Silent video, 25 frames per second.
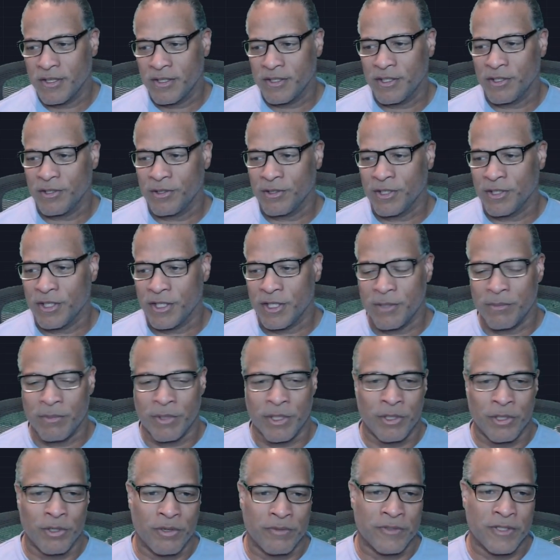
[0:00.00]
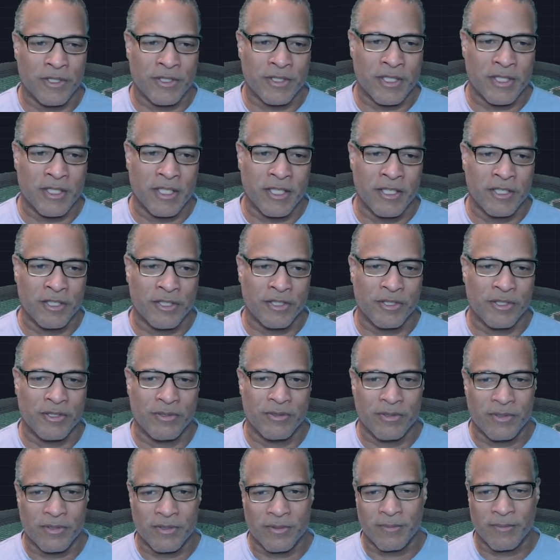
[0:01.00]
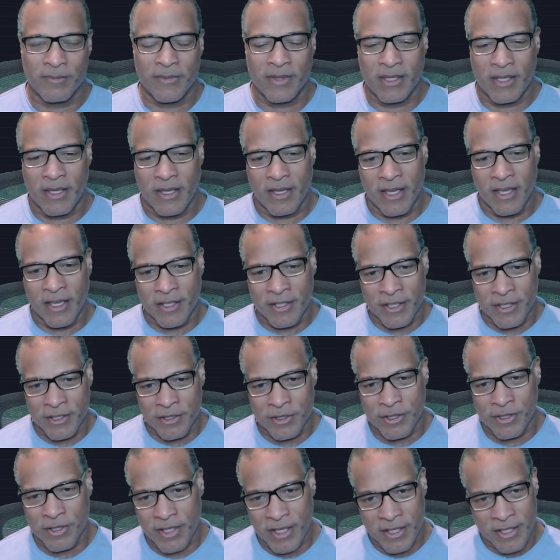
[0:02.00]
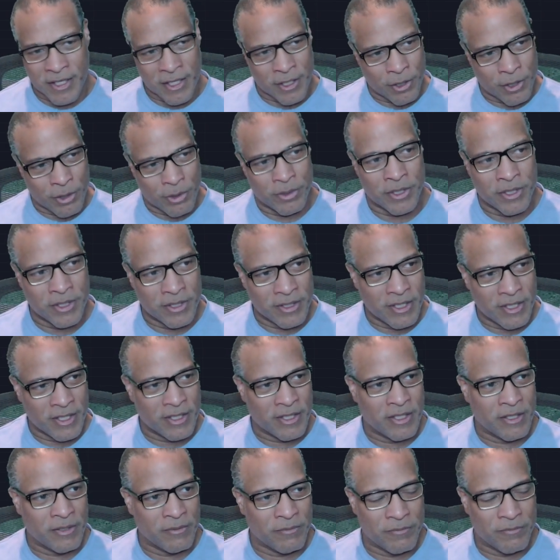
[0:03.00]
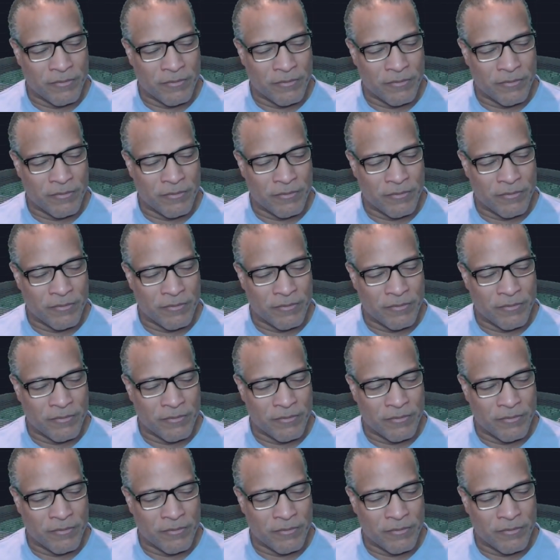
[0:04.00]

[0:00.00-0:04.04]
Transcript: You know, they let me know if there's any issues, and I go in and I